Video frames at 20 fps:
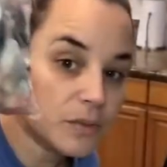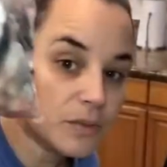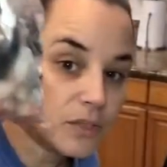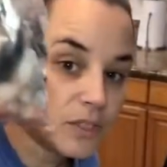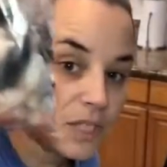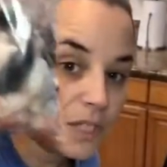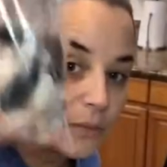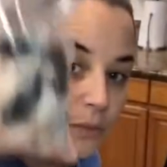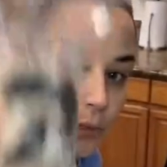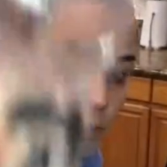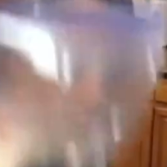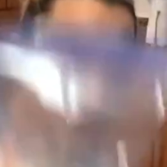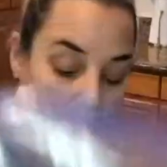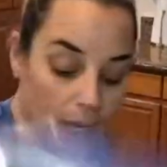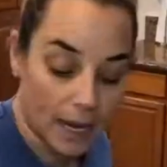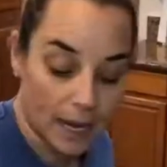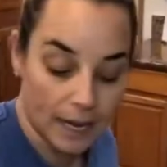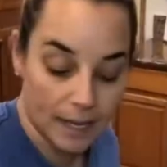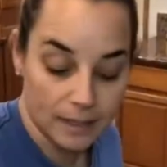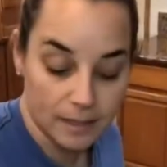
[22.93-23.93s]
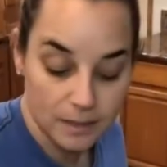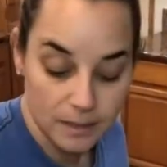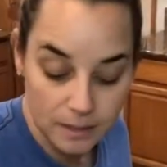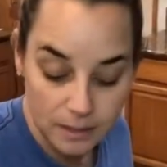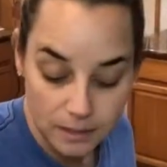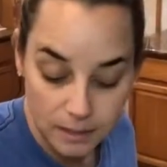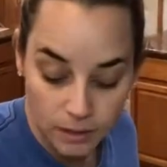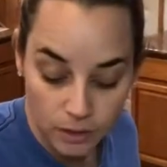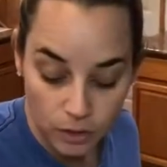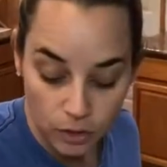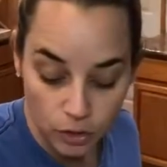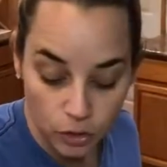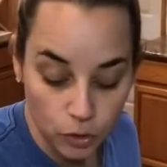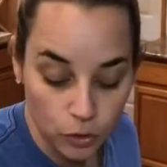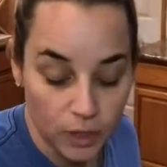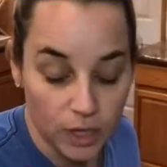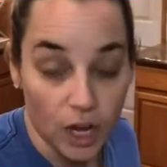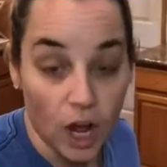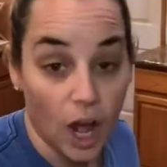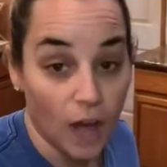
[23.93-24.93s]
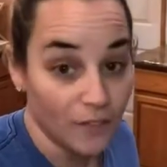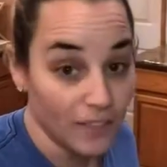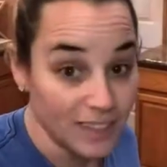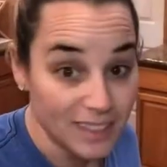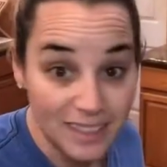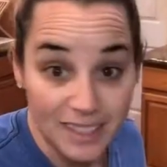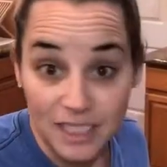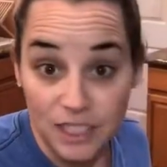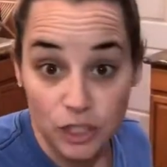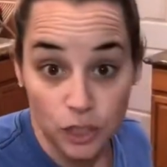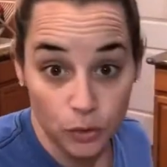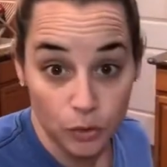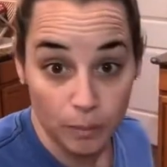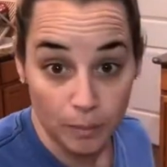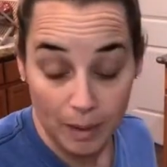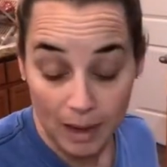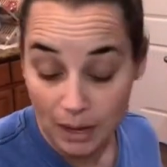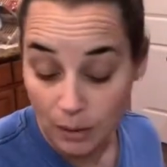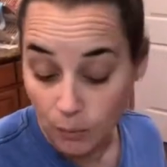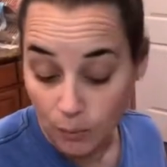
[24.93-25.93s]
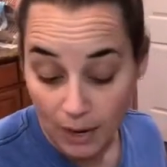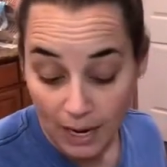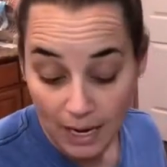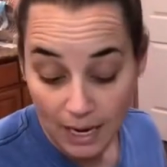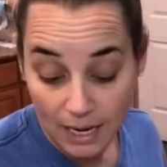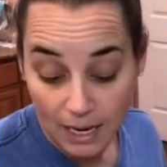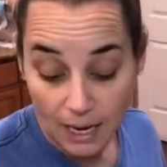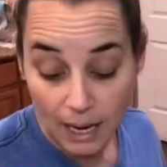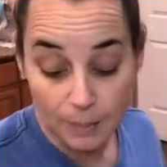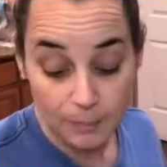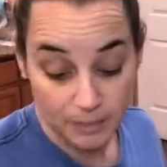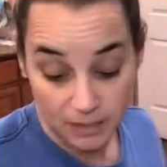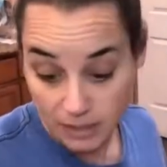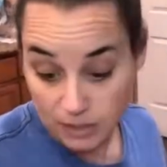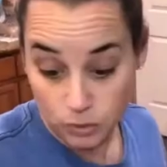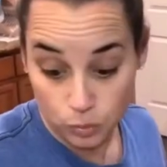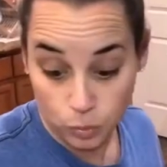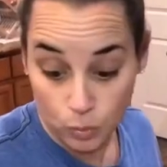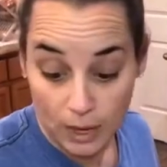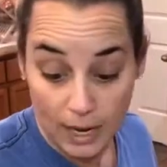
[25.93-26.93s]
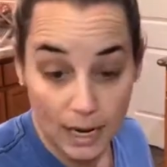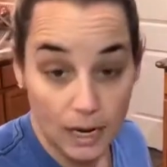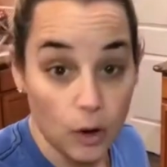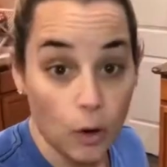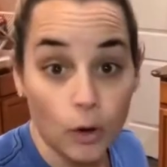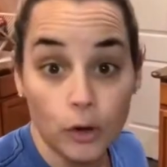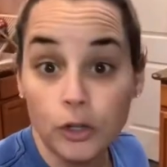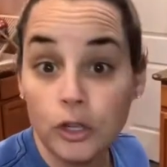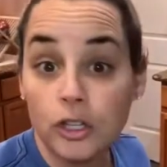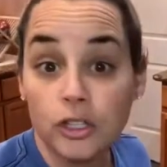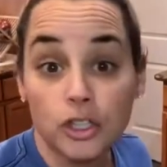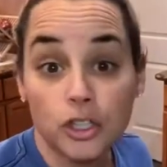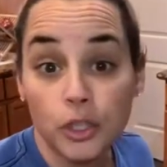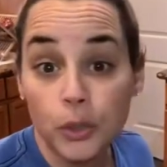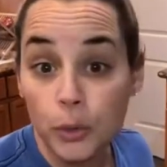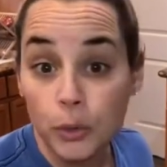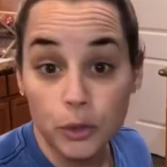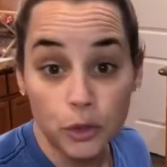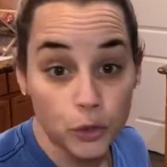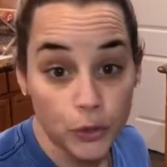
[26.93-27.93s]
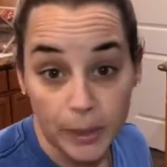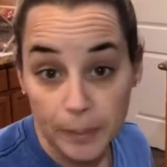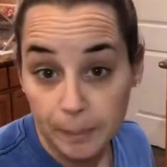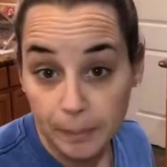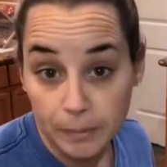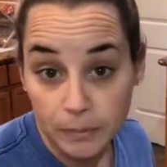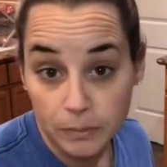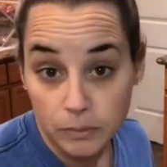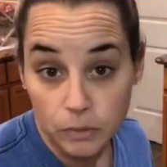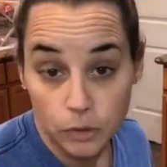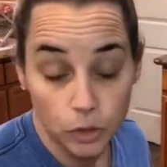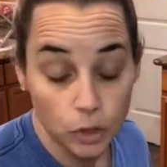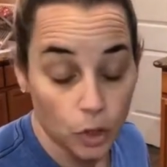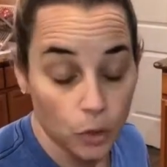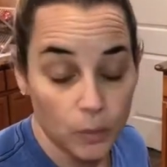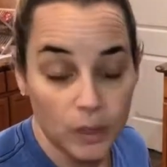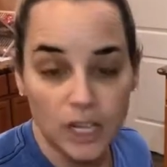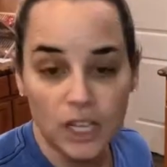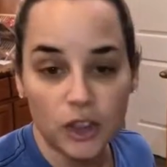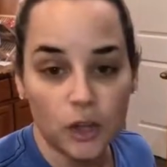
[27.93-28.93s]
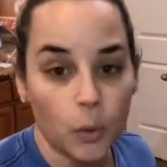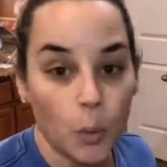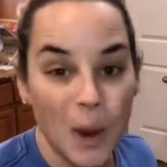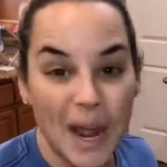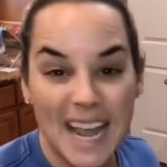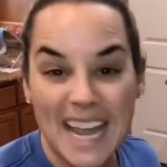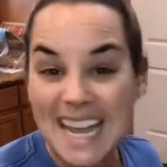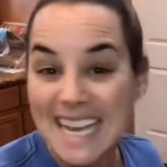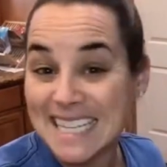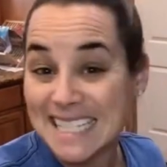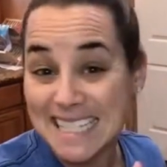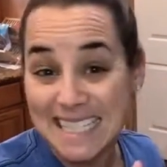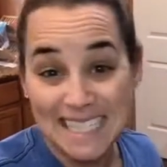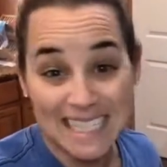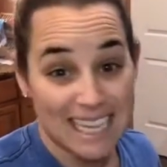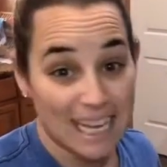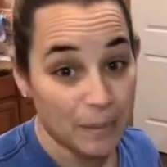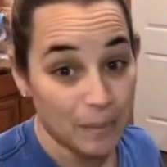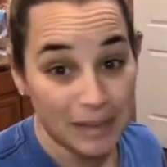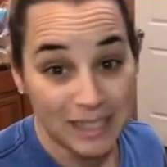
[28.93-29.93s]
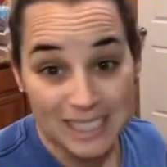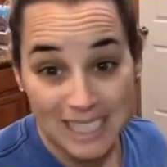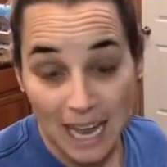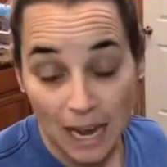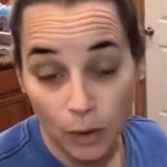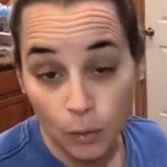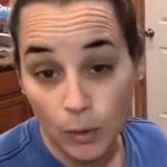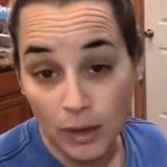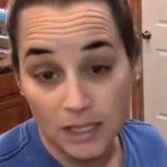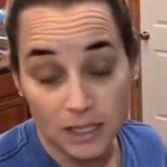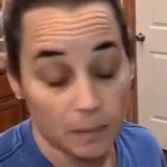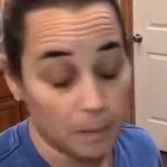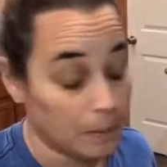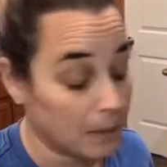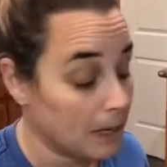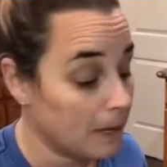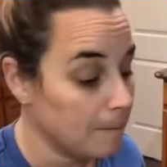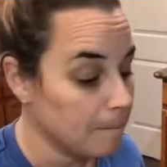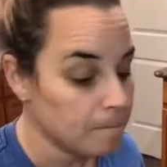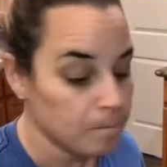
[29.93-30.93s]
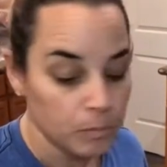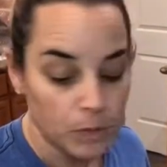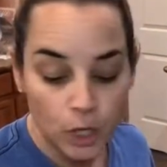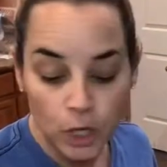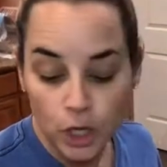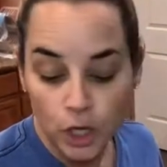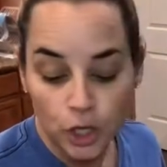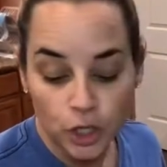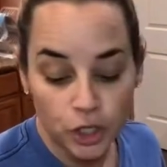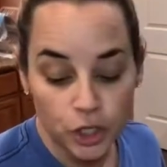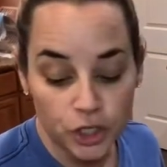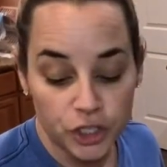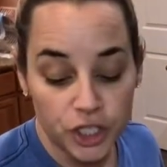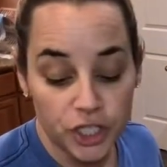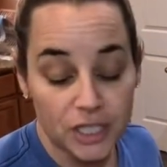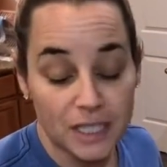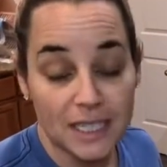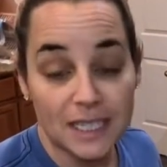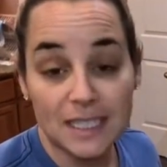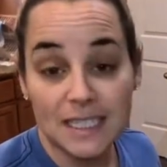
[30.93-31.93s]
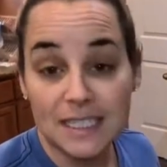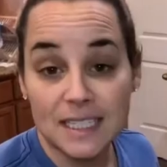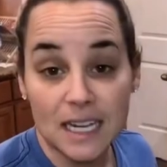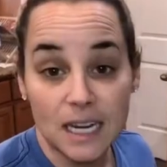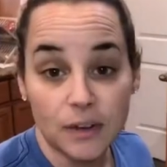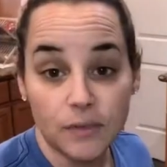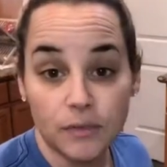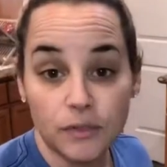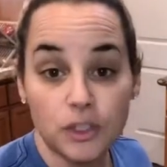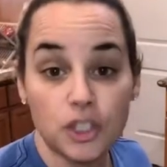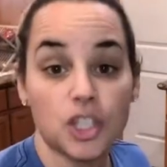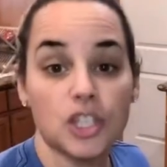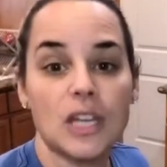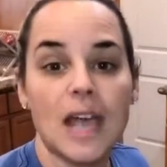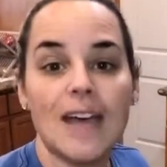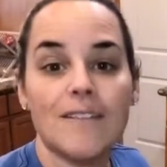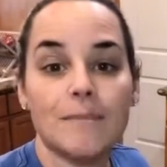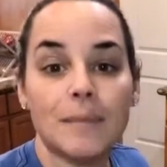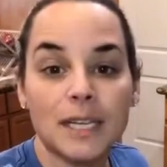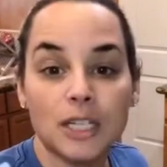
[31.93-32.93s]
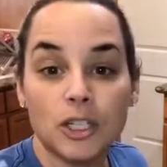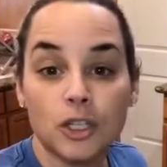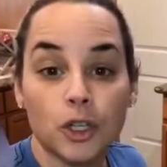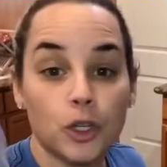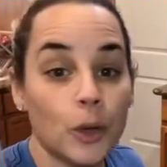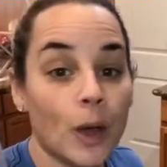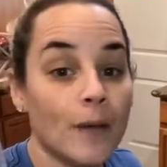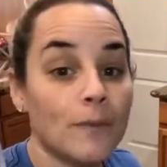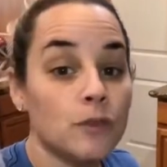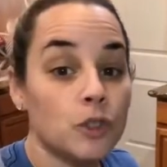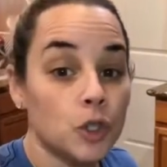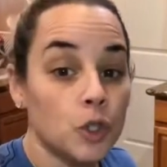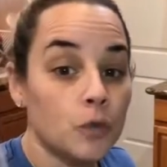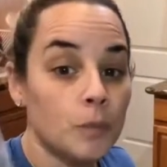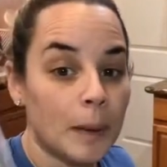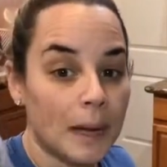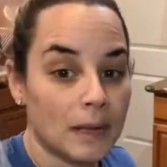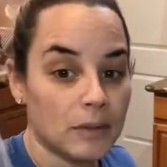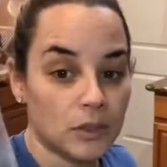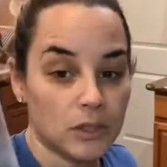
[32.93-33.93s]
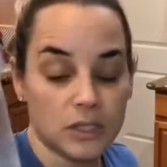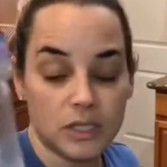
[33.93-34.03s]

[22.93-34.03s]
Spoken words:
of seafood and you can obviously do it my way, this way, or you can just do it with shrimp. So either way, it's the same exact recipe. You're just, make sure you have 2 pounds of